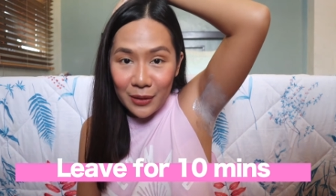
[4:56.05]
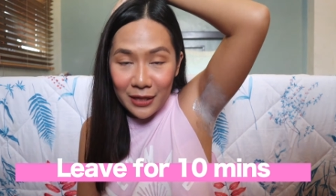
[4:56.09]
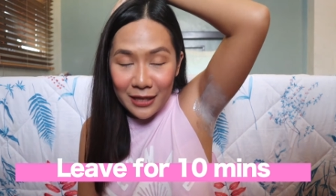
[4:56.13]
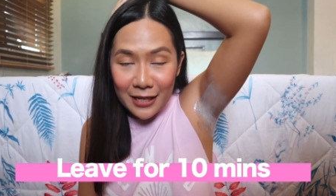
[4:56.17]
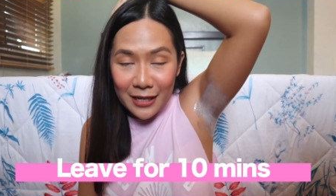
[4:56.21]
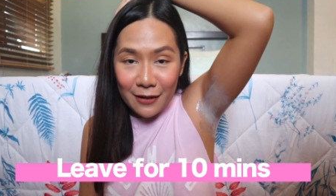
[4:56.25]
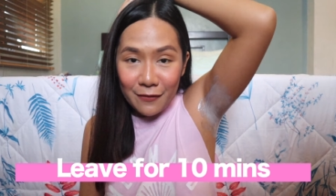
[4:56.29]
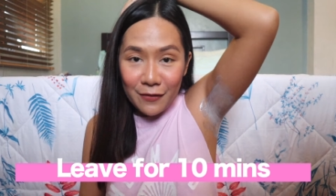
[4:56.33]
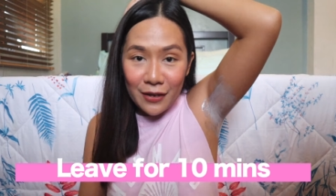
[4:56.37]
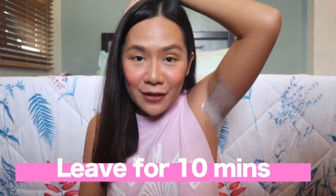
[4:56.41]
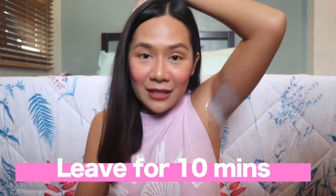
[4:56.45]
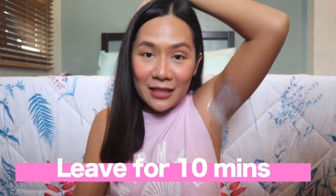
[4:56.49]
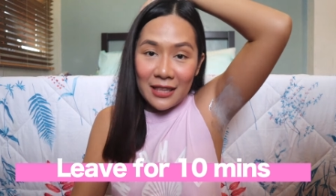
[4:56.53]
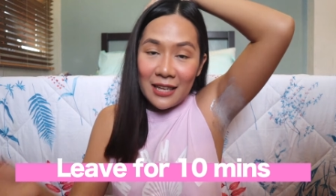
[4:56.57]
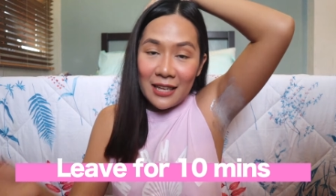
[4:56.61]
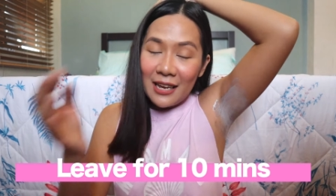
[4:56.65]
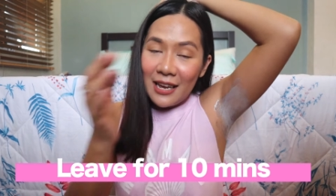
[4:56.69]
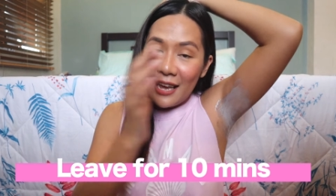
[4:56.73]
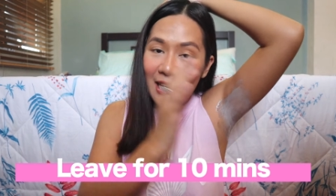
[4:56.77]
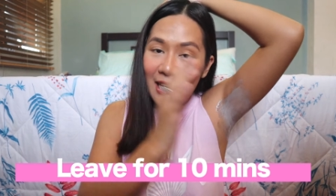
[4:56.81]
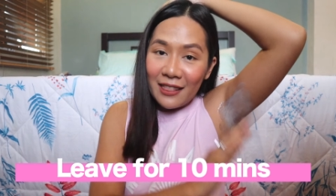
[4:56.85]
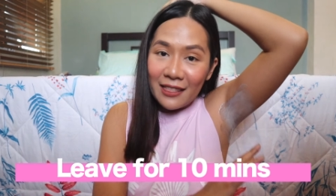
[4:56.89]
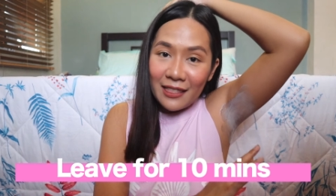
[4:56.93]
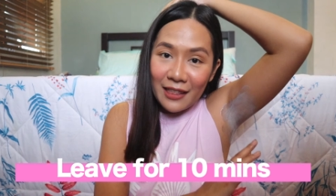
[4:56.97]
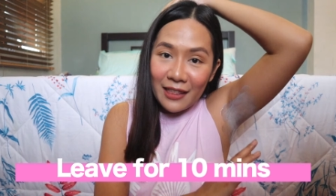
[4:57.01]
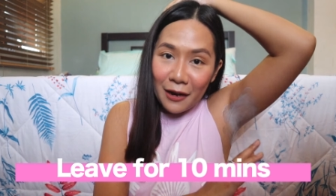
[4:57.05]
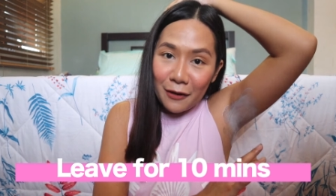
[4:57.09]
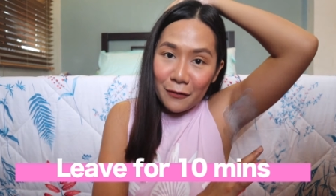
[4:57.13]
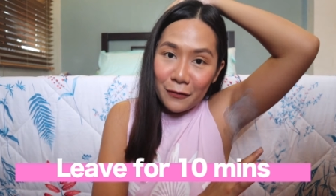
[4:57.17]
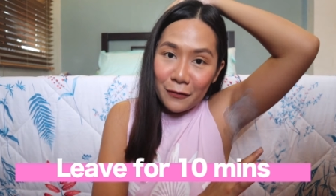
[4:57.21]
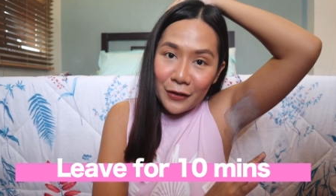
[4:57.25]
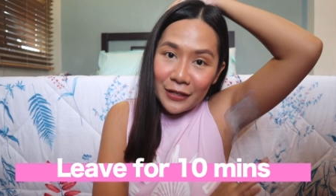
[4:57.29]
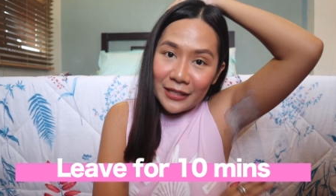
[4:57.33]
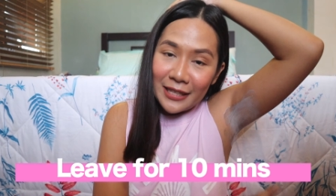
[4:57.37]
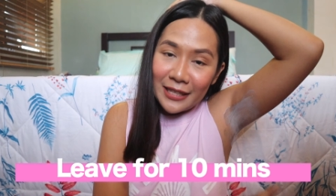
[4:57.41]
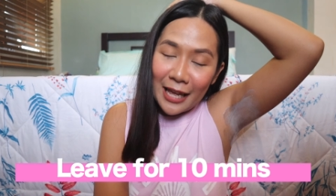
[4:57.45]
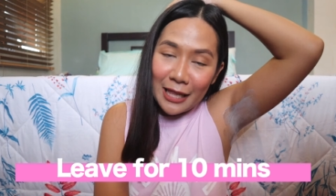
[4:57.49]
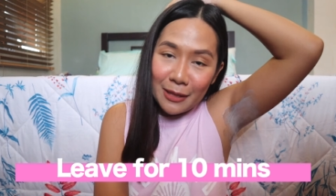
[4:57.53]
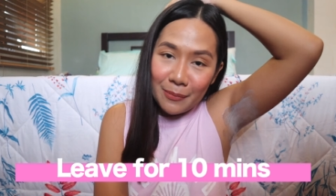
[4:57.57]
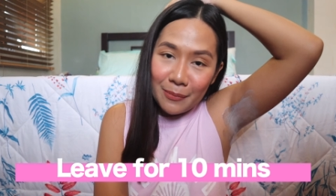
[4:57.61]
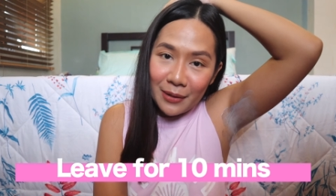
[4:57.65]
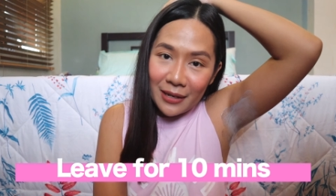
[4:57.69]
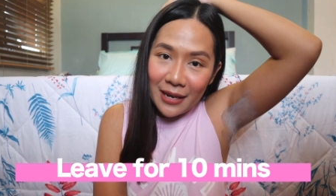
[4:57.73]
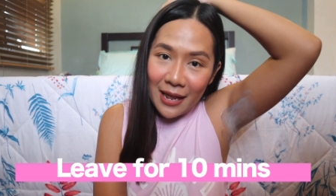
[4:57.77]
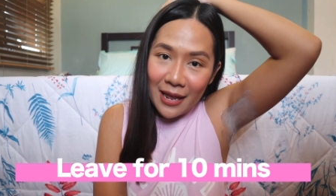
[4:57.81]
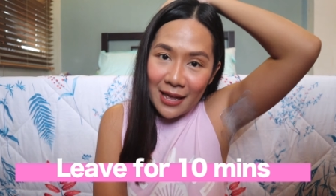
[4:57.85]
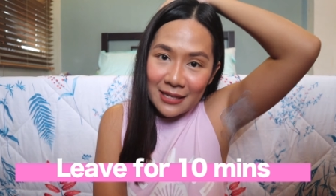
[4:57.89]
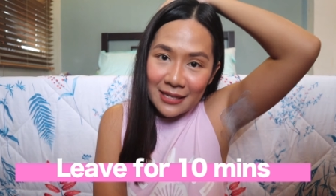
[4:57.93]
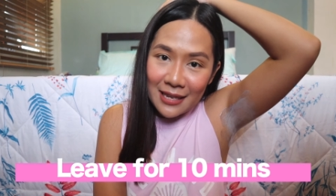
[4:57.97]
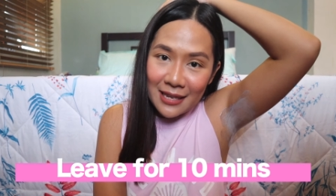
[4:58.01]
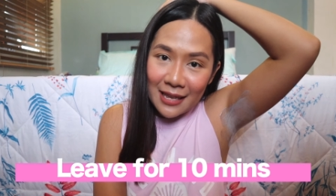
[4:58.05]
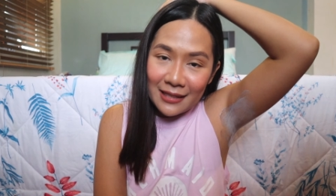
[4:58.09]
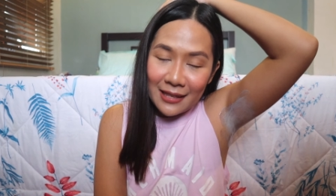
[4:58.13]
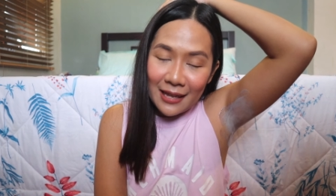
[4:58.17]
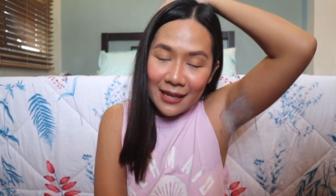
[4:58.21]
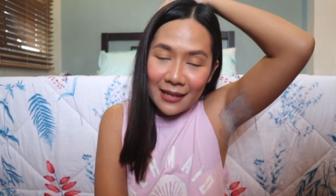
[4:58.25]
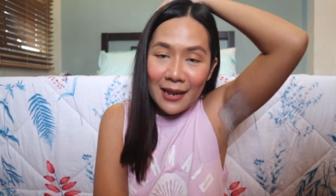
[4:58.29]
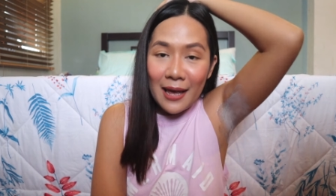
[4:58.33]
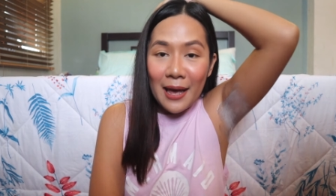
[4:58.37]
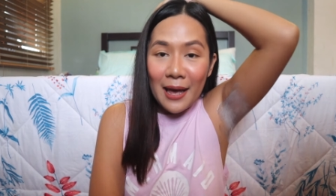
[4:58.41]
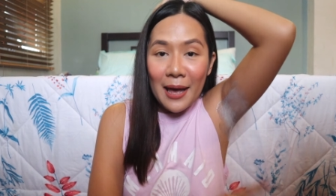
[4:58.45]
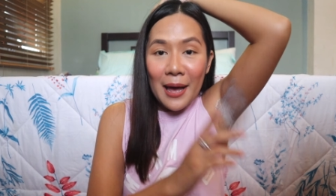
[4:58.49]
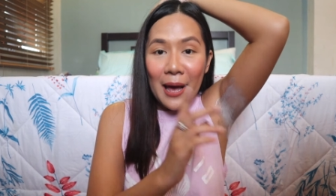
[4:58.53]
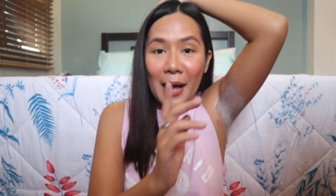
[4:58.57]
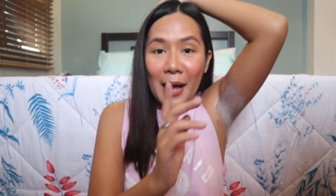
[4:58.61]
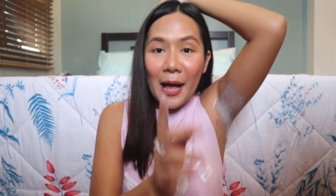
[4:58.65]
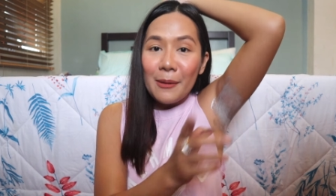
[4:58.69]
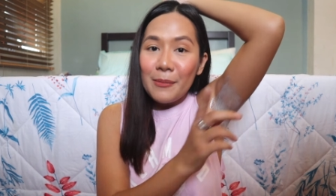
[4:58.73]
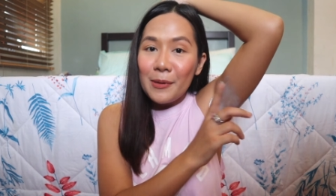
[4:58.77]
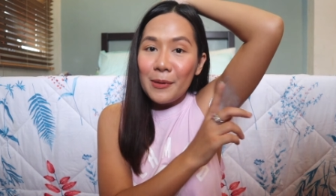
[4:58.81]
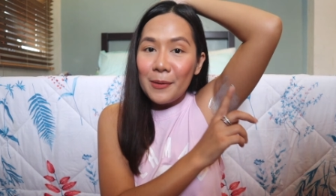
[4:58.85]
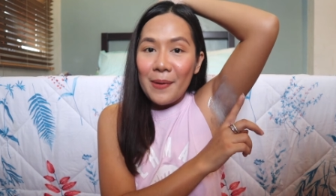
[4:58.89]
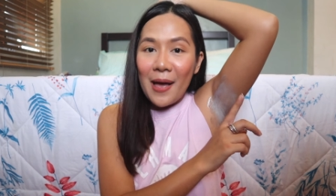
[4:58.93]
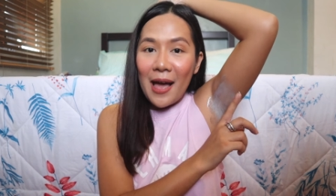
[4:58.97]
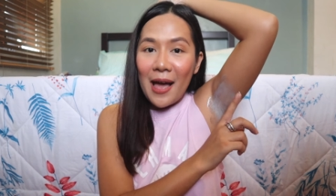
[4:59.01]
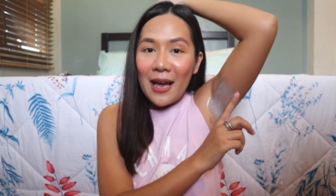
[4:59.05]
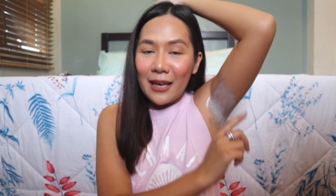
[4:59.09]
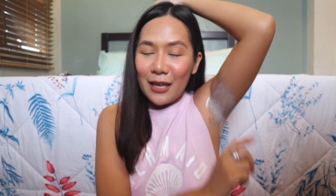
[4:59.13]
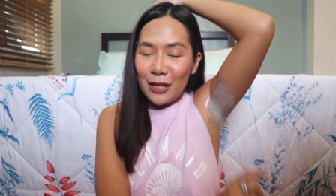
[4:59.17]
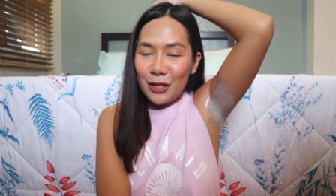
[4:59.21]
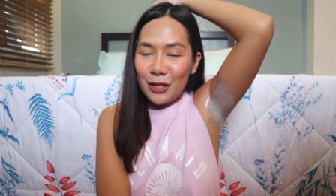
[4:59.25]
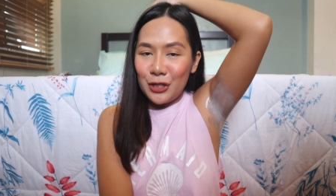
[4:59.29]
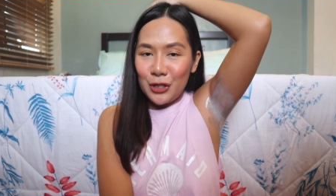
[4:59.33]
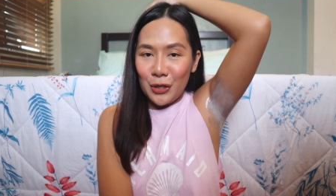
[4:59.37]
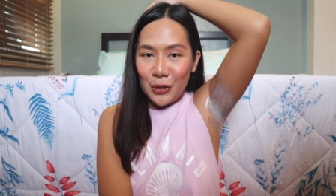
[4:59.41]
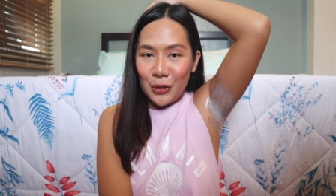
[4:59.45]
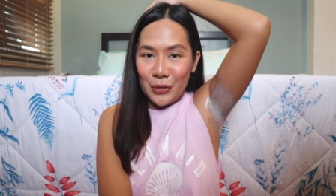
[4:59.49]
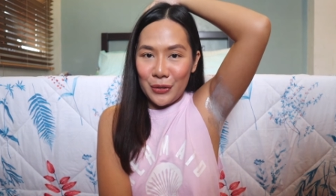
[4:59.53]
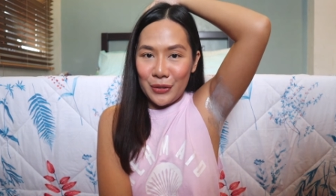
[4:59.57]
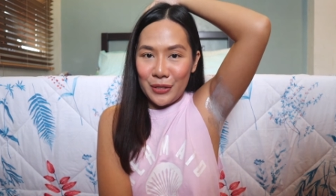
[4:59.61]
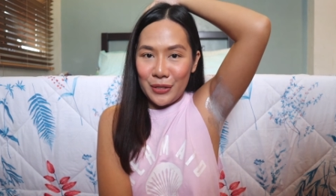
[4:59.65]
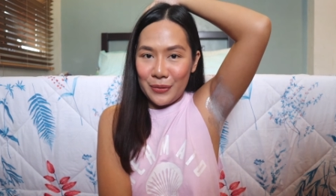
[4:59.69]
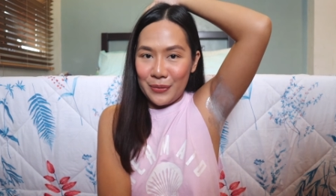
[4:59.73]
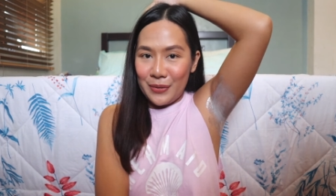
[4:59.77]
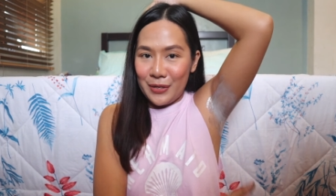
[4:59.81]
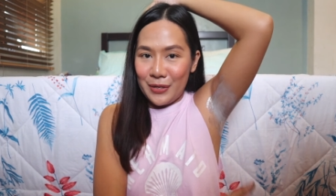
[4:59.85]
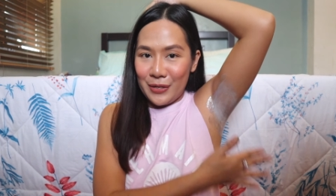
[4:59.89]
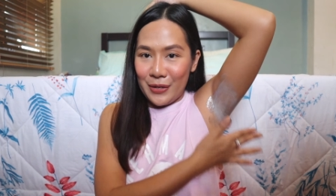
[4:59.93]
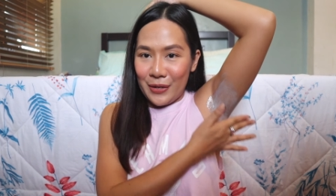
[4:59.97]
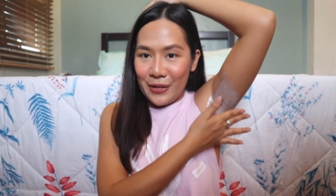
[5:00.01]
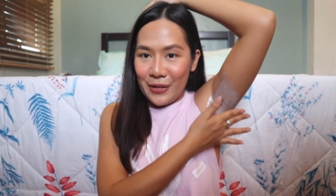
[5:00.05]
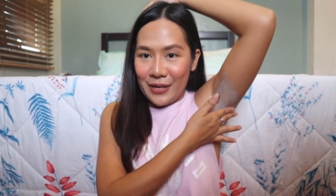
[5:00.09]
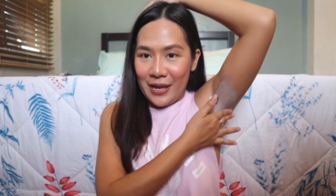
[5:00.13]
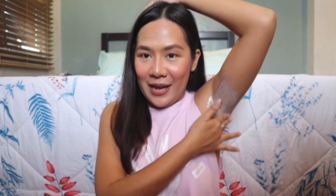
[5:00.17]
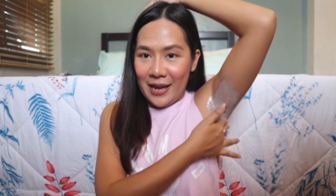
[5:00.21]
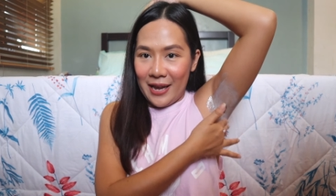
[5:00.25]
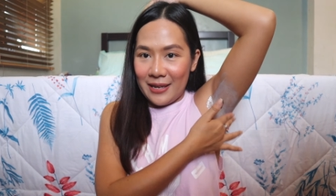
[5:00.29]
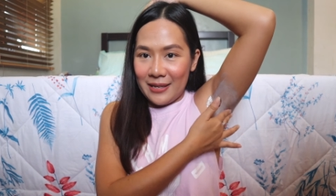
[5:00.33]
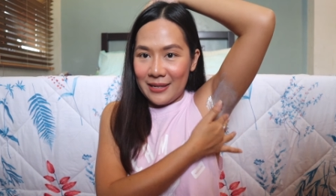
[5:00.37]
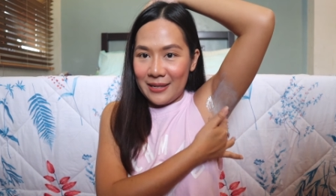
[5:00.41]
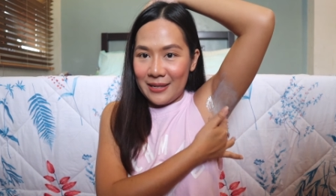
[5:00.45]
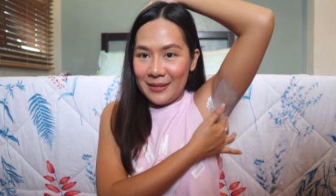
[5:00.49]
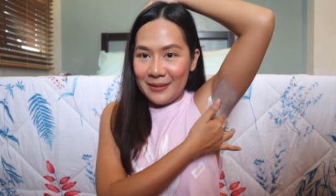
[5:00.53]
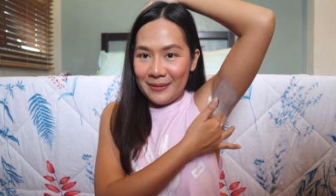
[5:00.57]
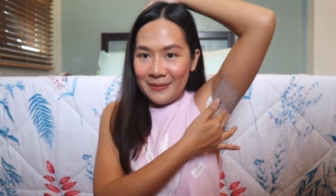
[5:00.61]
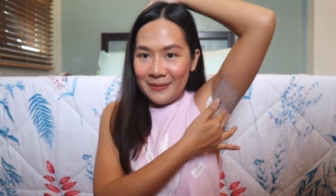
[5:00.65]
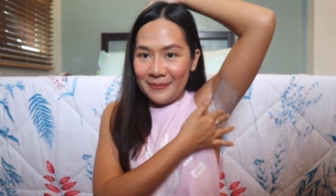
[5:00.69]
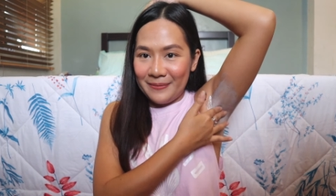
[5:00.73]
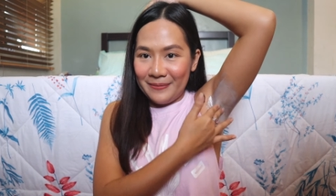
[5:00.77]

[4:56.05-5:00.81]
We'll leave it in there for 10 minutes and then I'll be back and show you the result, guys.